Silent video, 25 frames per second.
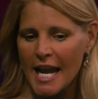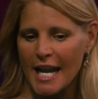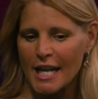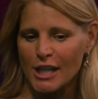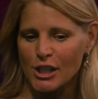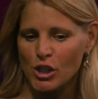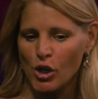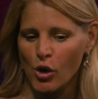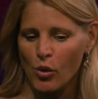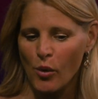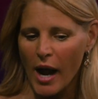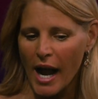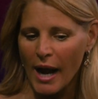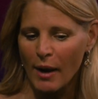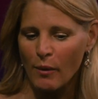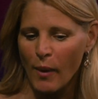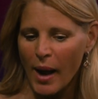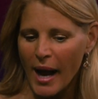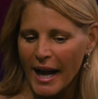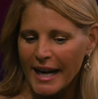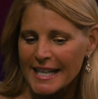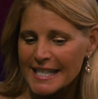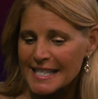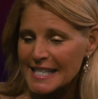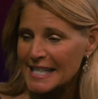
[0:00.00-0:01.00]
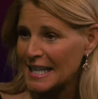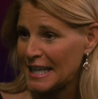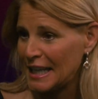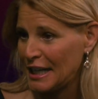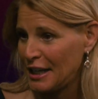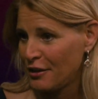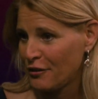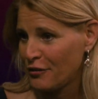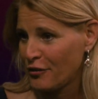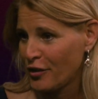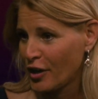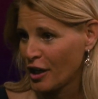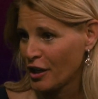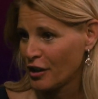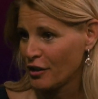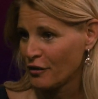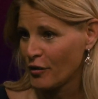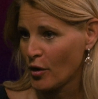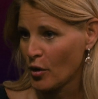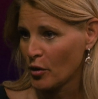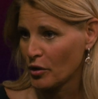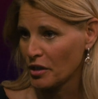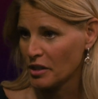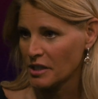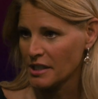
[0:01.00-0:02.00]
And so I wanted to get in front of the
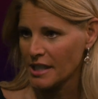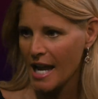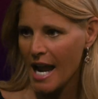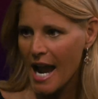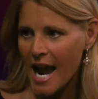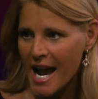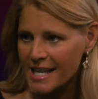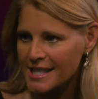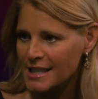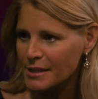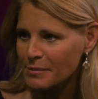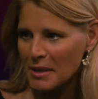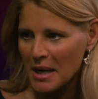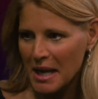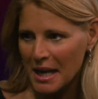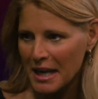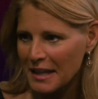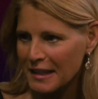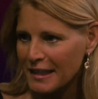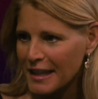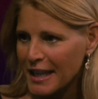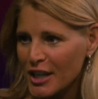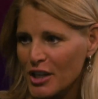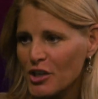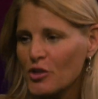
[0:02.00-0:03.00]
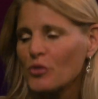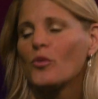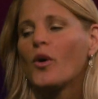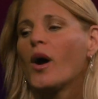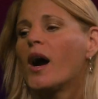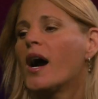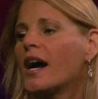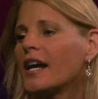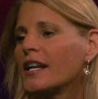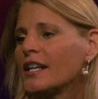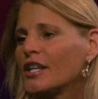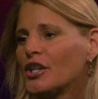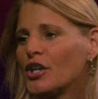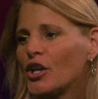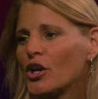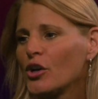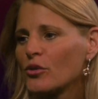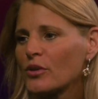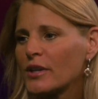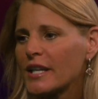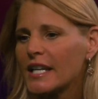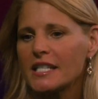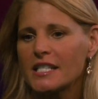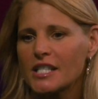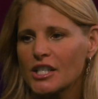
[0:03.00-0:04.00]
voters. Ask me anything you want, you
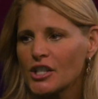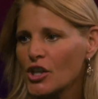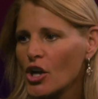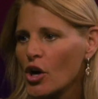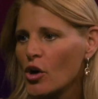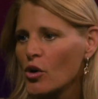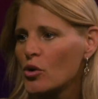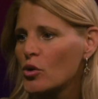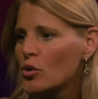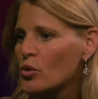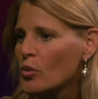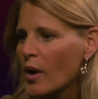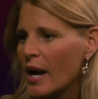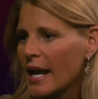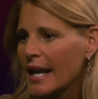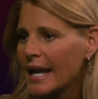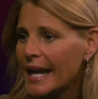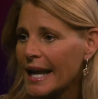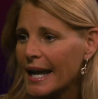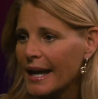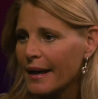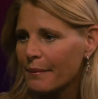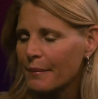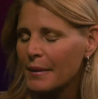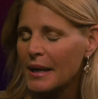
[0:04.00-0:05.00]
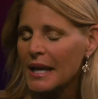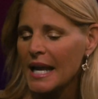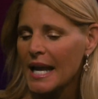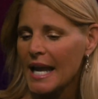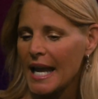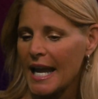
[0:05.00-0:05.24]
know, get to know who I am.